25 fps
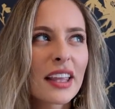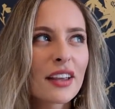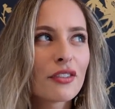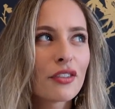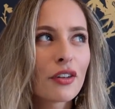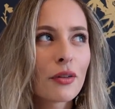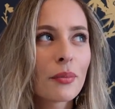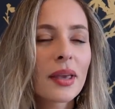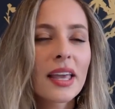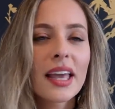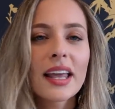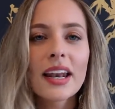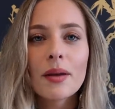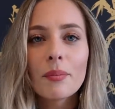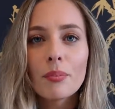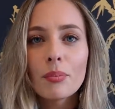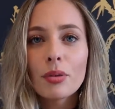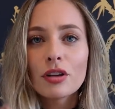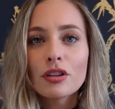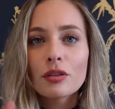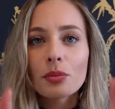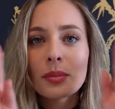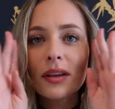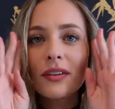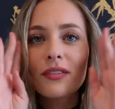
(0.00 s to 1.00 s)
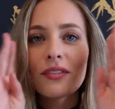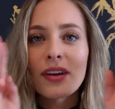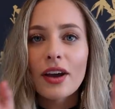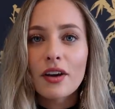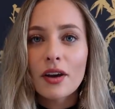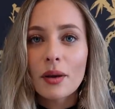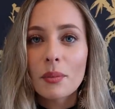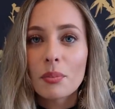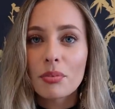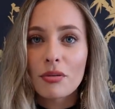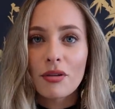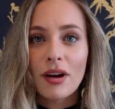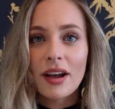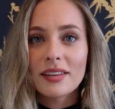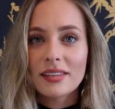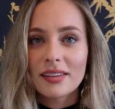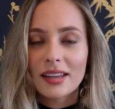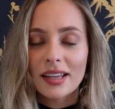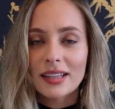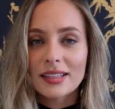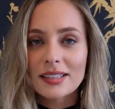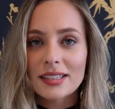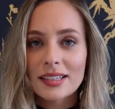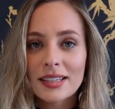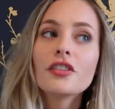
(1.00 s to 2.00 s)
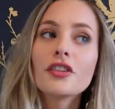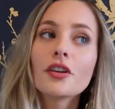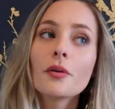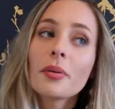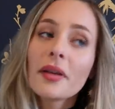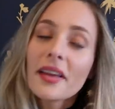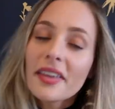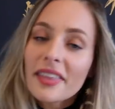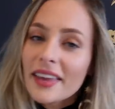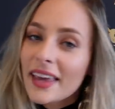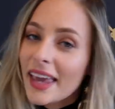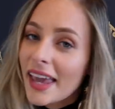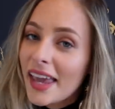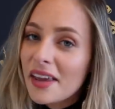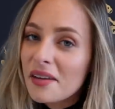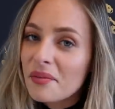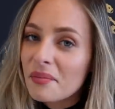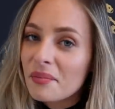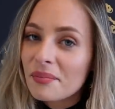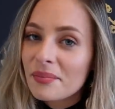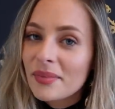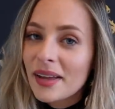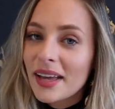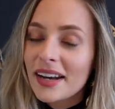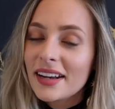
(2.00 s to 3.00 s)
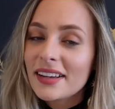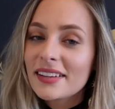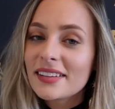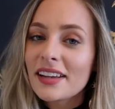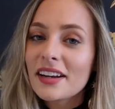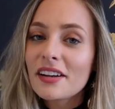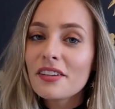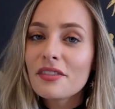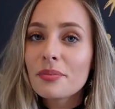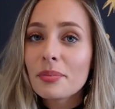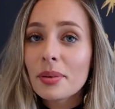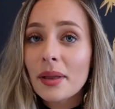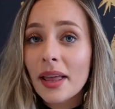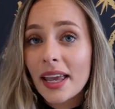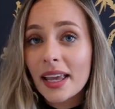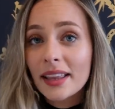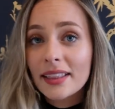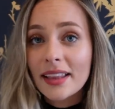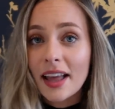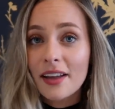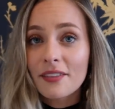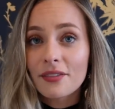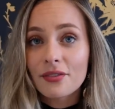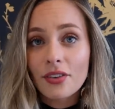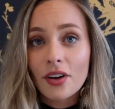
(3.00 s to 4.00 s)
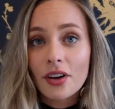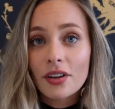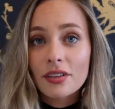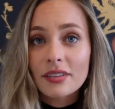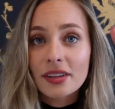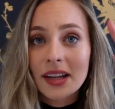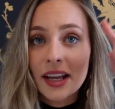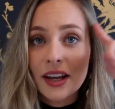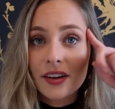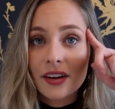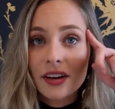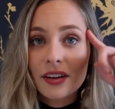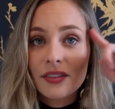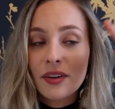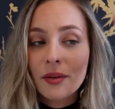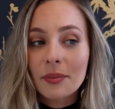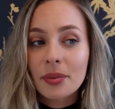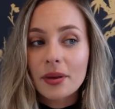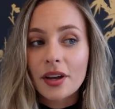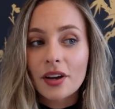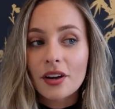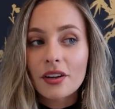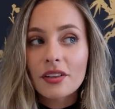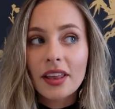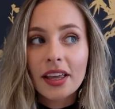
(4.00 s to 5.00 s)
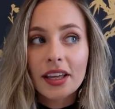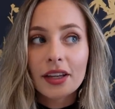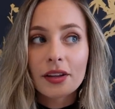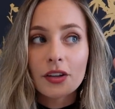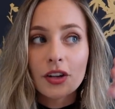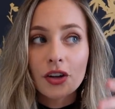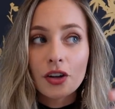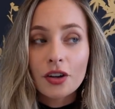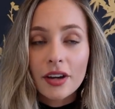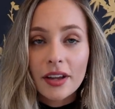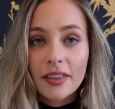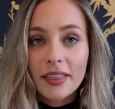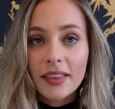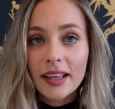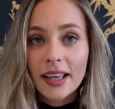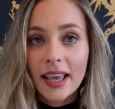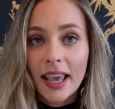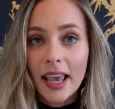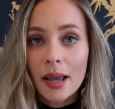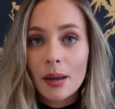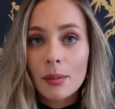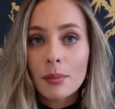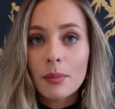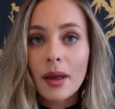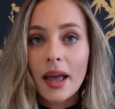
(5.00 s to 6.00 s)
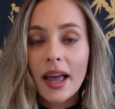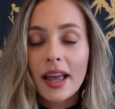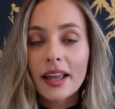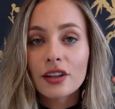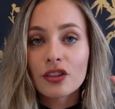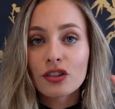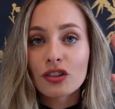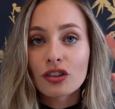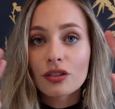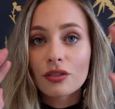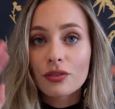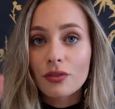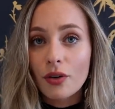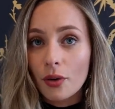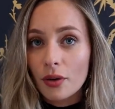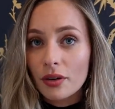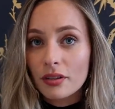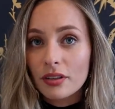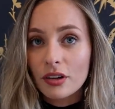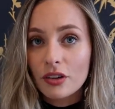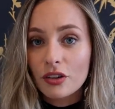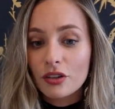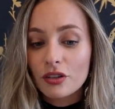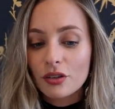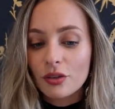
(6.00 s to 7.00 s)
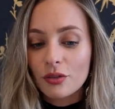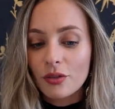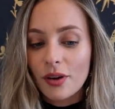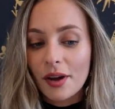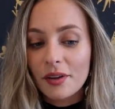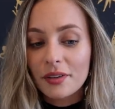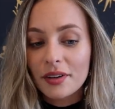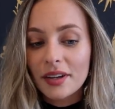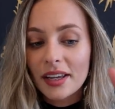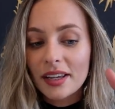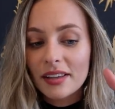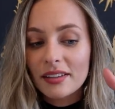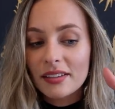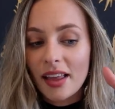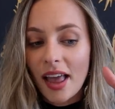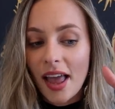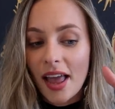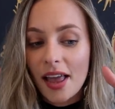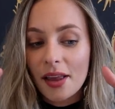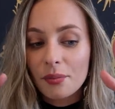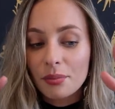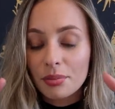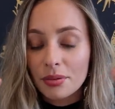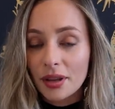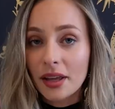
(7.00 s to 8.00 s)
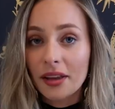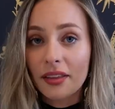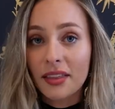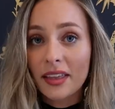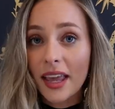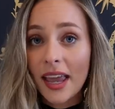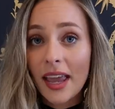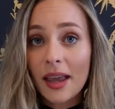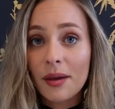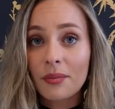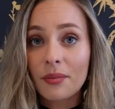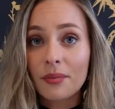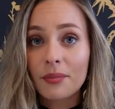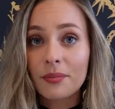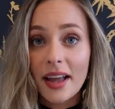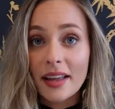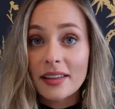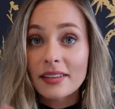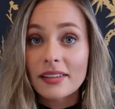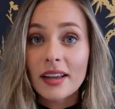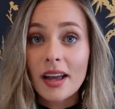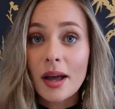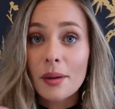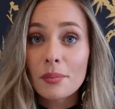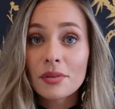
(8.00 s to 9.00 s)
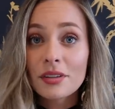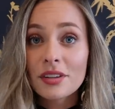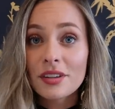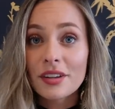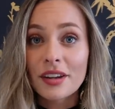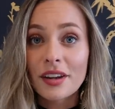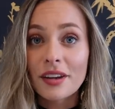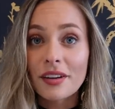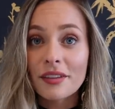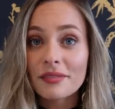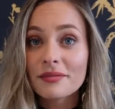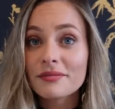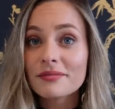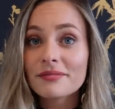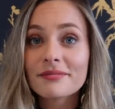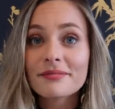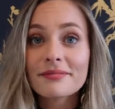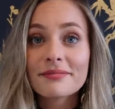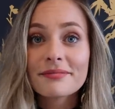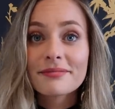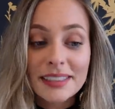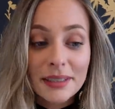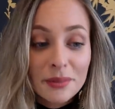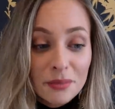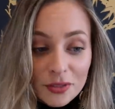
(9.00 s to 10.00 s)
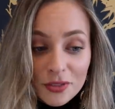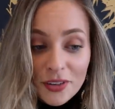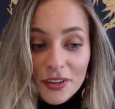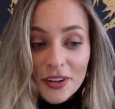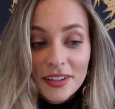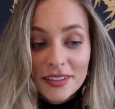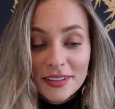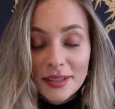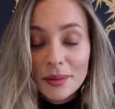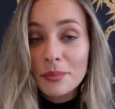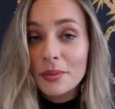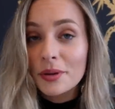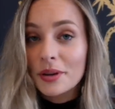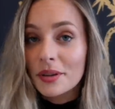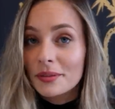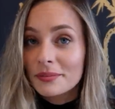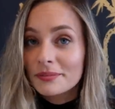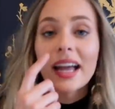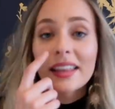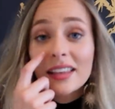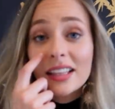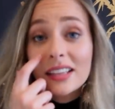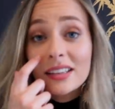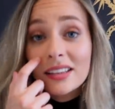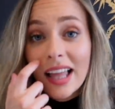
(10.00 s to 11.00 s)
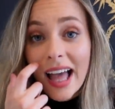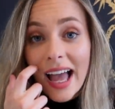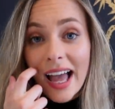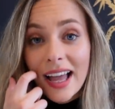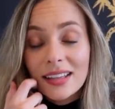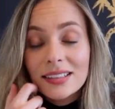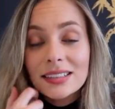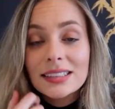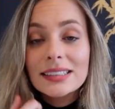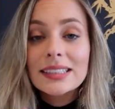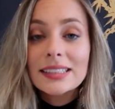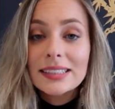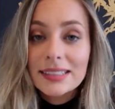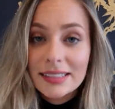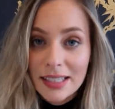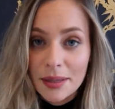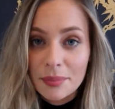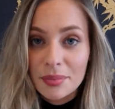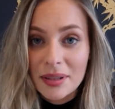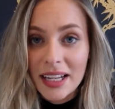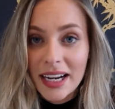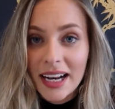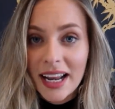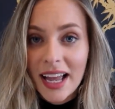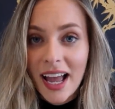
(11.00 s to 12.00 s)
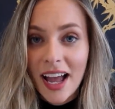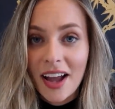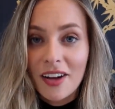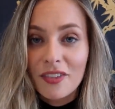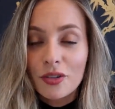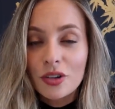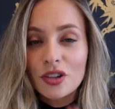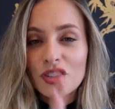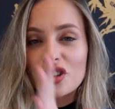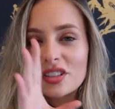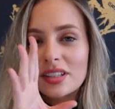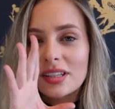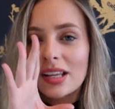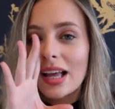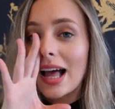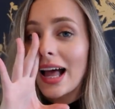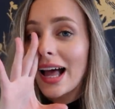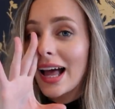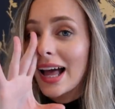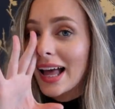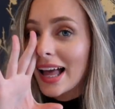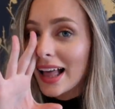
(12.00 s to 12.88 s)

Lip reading: for me, and it puts me very present. So play the game, and instead of playing that false narrative up here, like, you're in the game and just focus on your surroundings and play the game as it comes to you. Seems very simple. And the last tip that I have, which is 11,